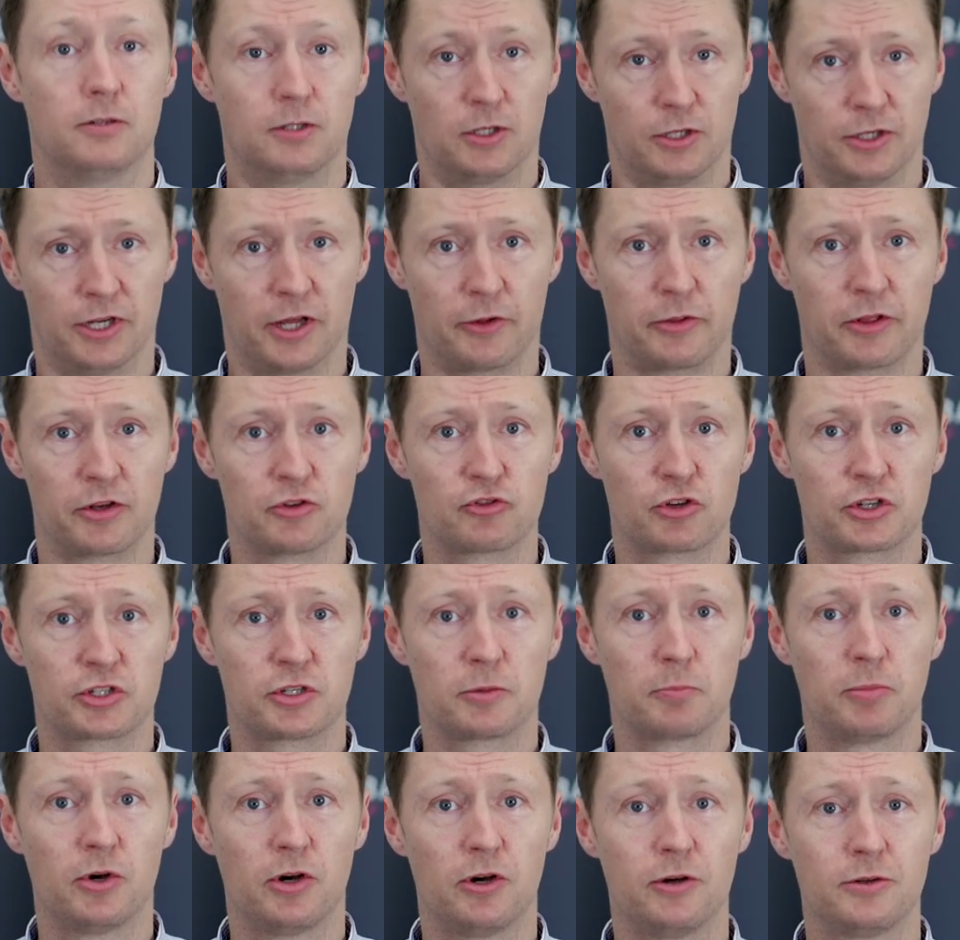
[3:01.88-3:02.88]
Now the
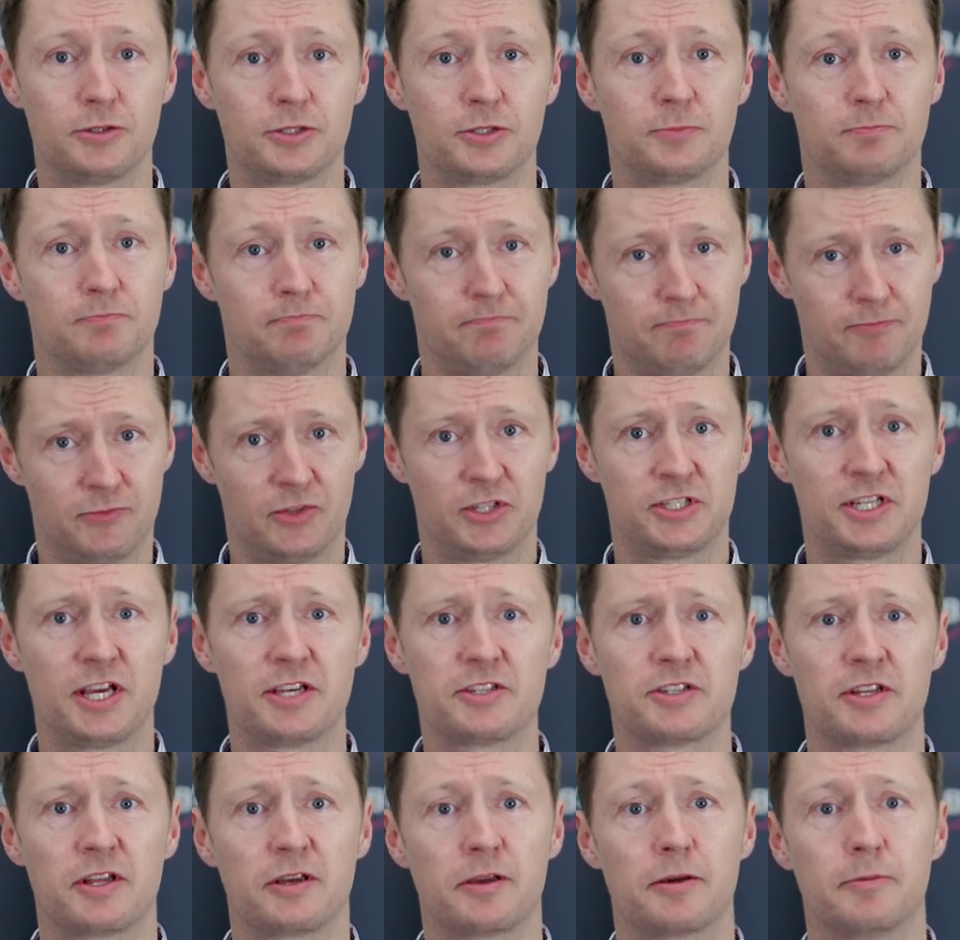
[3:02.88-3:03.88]
interesting part, the
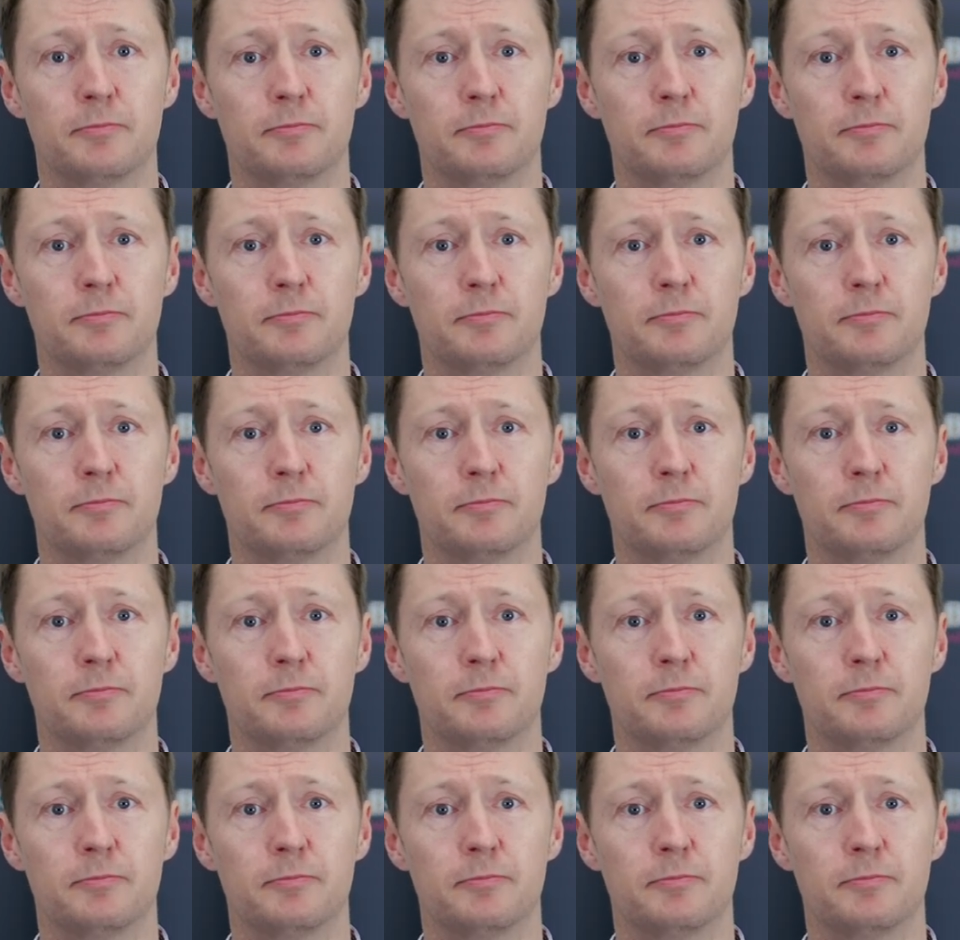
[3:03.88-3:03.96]
testing.